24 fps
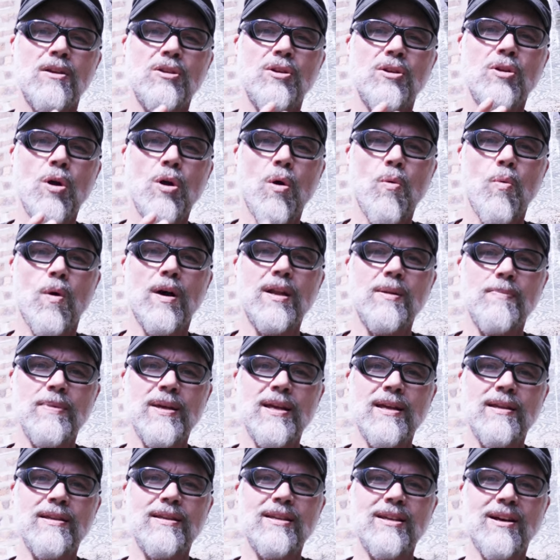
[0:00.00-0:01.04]
you don't want to
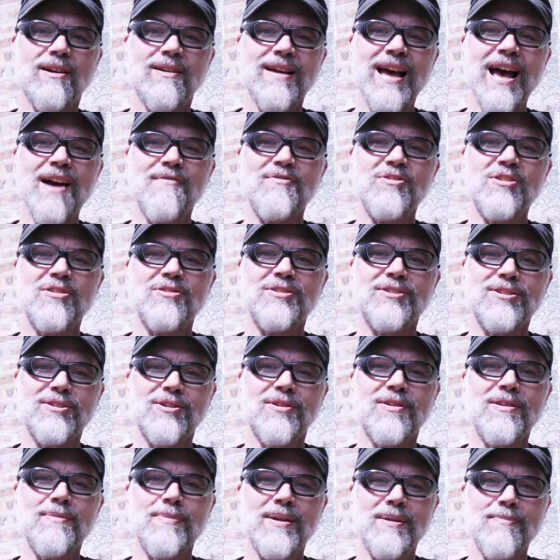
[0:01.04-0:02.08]
be, you know, having your
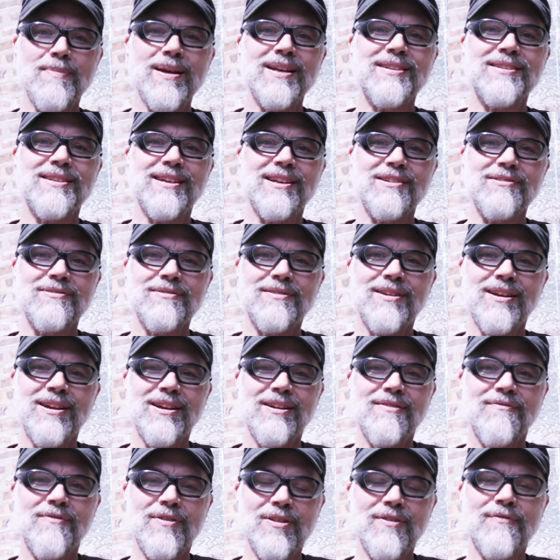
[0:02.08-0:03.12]
slurry be mixing
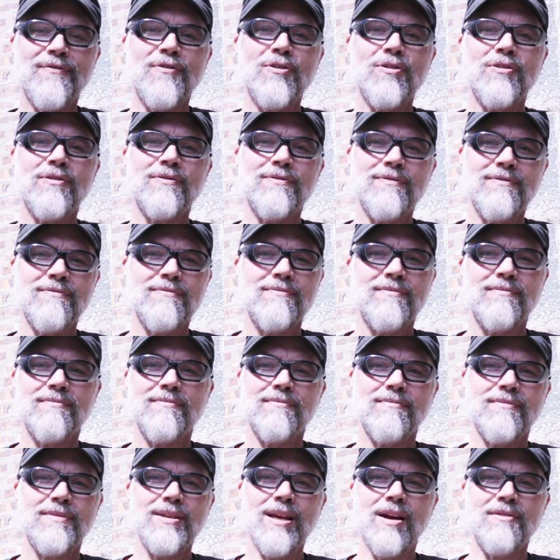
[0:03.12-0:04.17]
for the full,
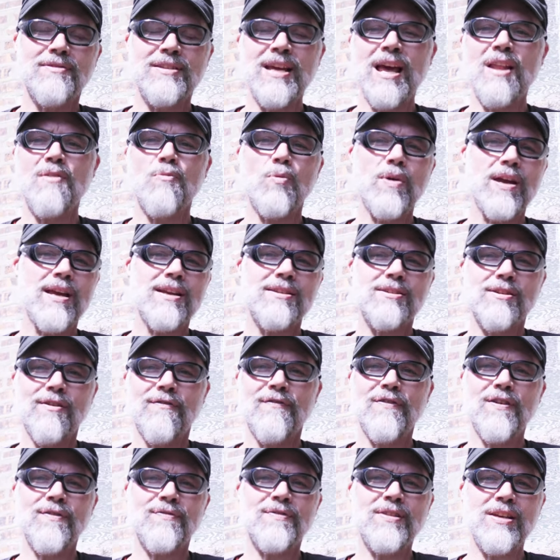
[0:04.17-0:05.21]
you know, 10 weeks or
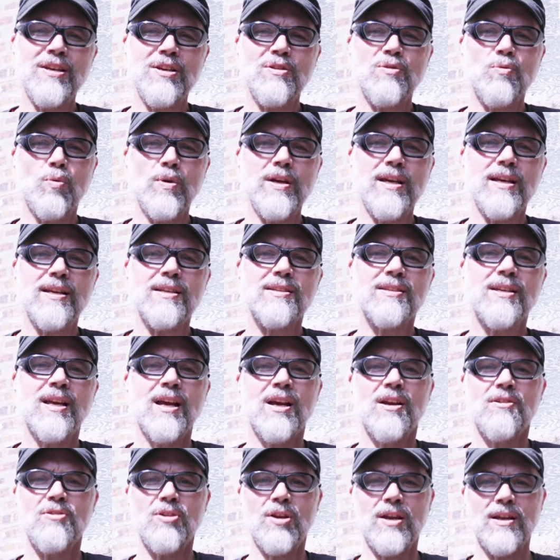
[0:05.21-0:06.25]
15 weeks.
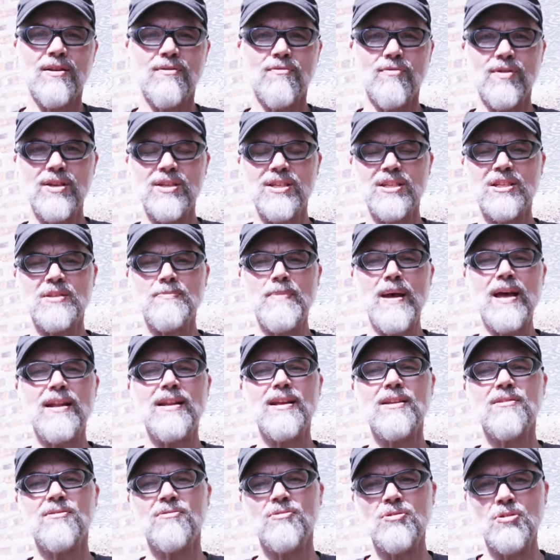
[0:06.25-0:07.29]
You can resuspend
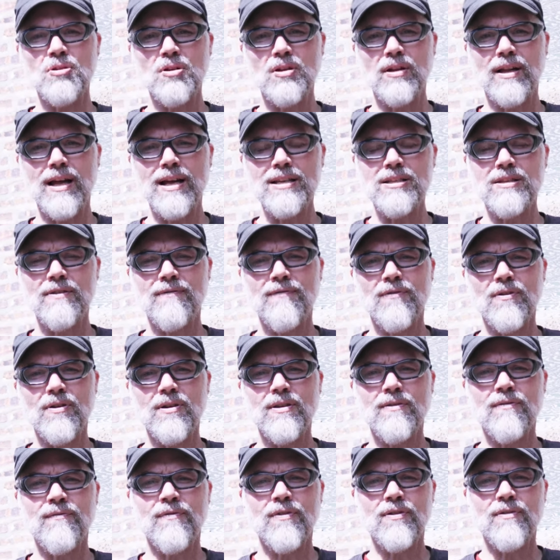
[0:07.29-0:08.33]
it, utilize it for
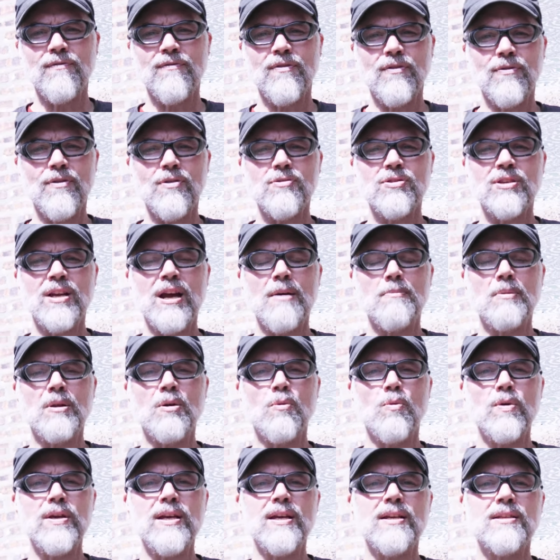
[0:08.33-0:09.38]
those couple
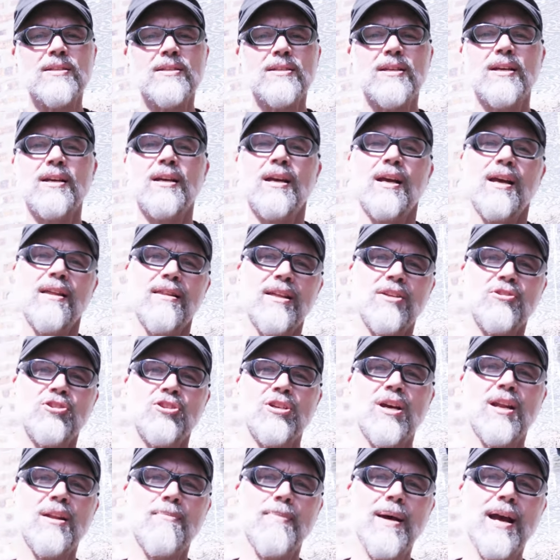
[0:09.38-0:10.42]
of weeks, then
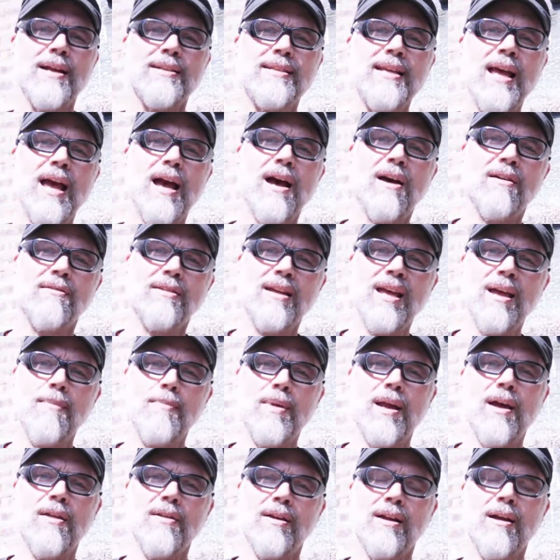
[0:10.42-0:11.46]
shut it back down and
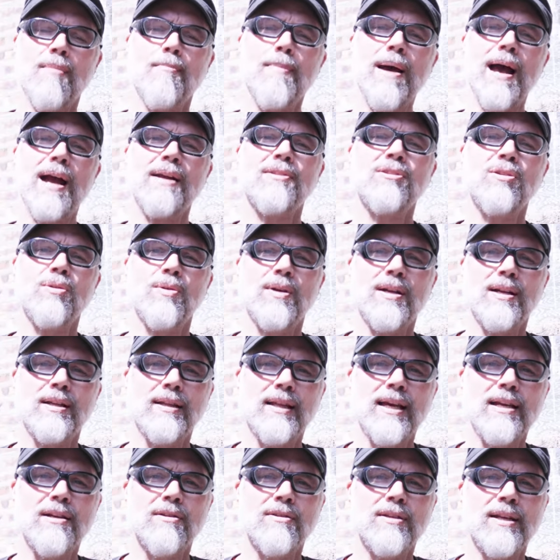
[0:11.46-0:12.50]
be able to come back to it at a
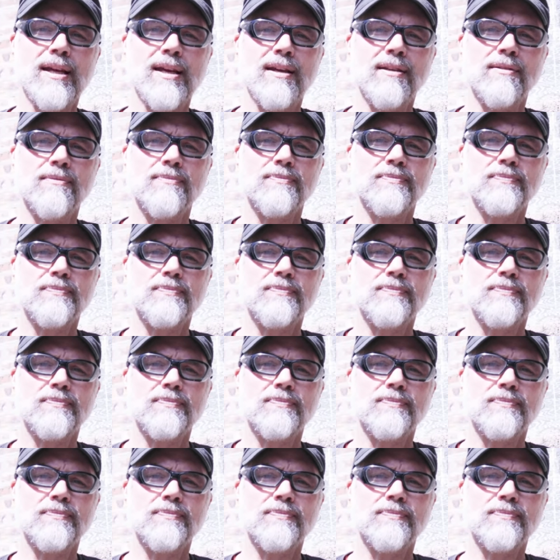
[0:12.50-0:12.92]
later date.